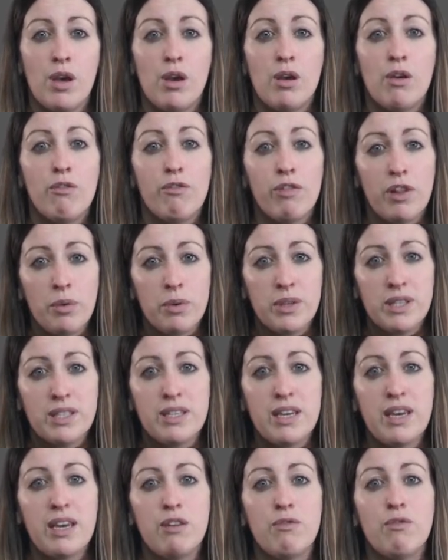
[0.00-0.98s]

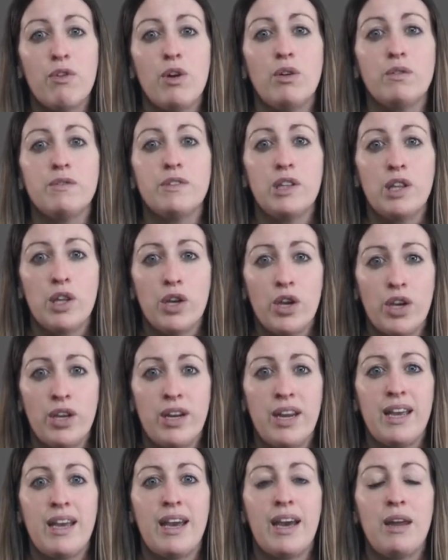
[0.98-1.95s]
Fluency involves
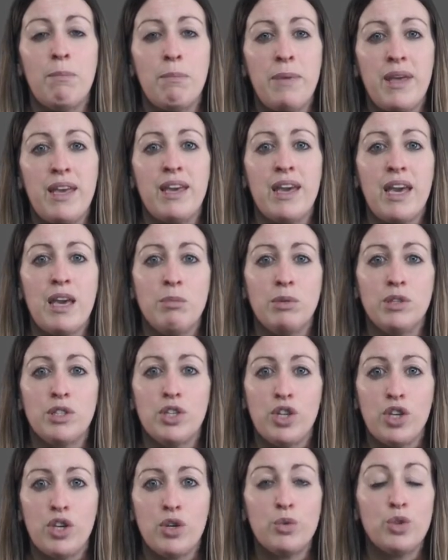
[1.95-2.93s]
learning and being able to
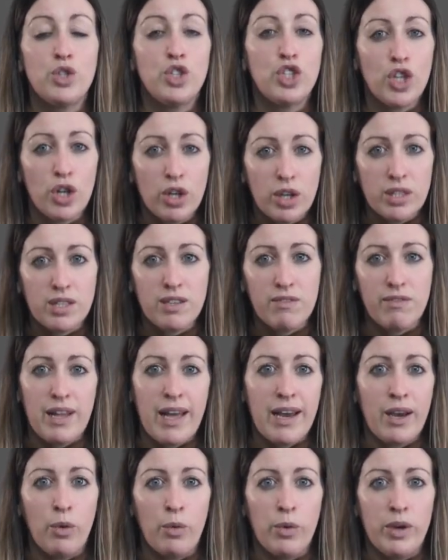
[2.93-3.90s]
use chunks of
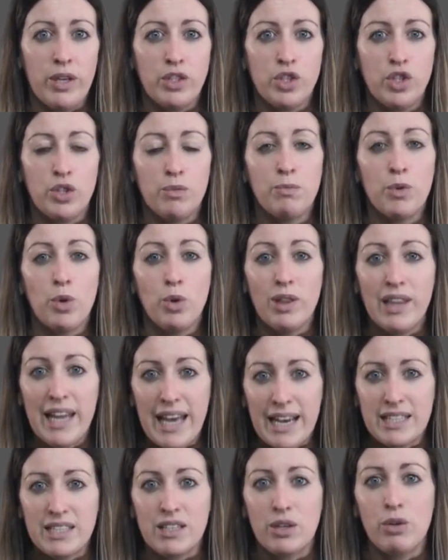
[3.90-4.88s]
language or
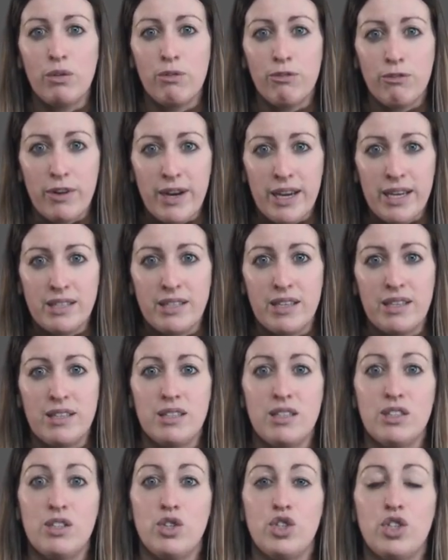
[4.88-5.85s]
lexical phrases
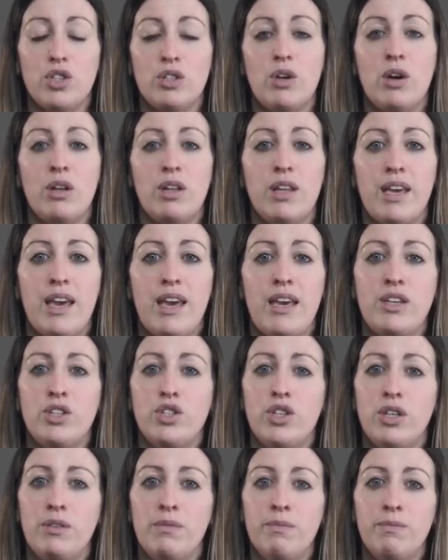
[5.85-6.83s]
such as
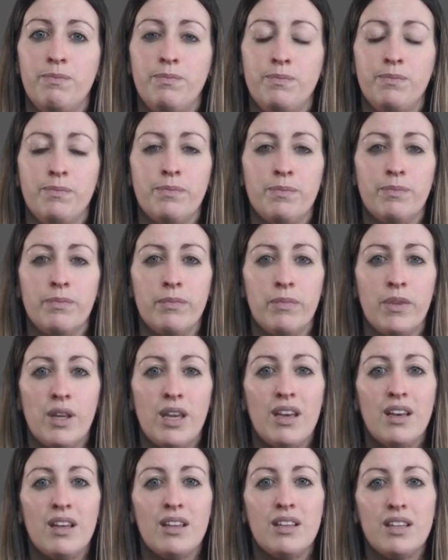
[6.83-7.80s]
collocation.
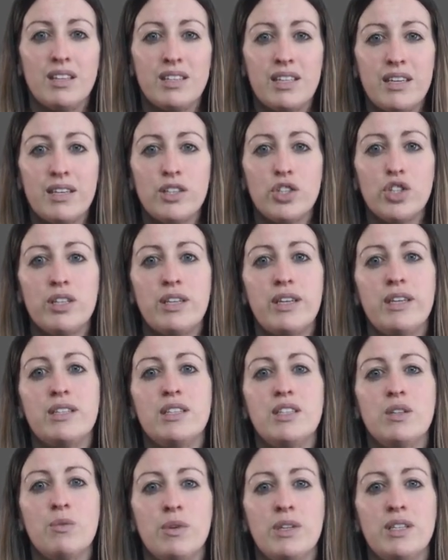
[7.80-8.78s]
The teacher needs
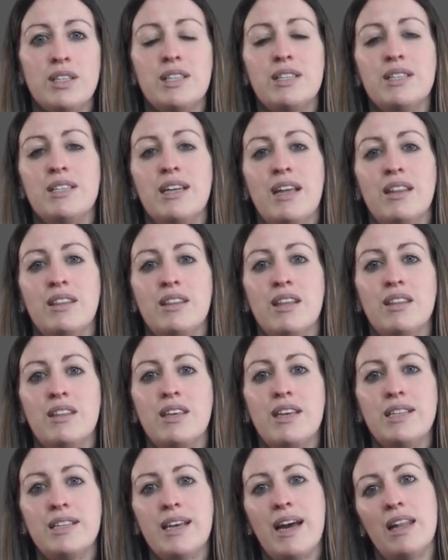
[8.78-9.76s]
to understand that
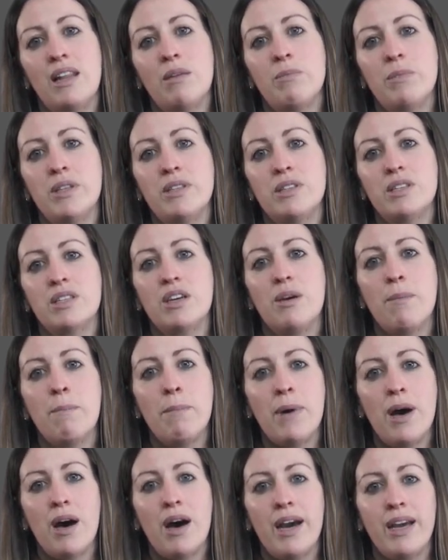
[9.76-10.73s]
these elements
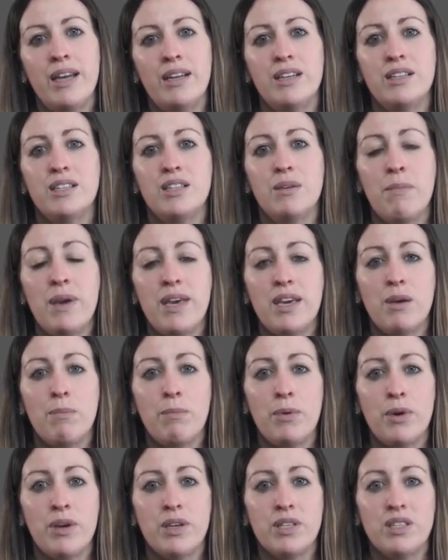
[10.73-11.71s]
combine to make a
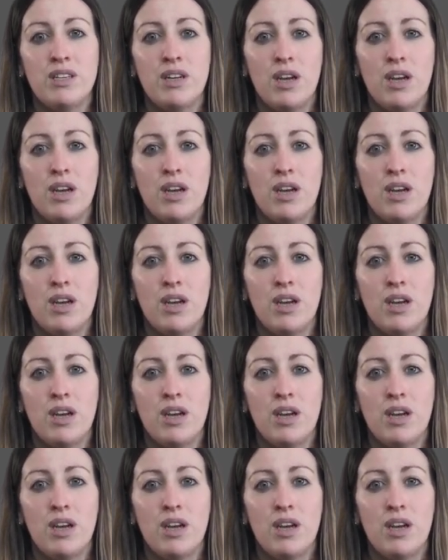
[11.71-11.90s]
person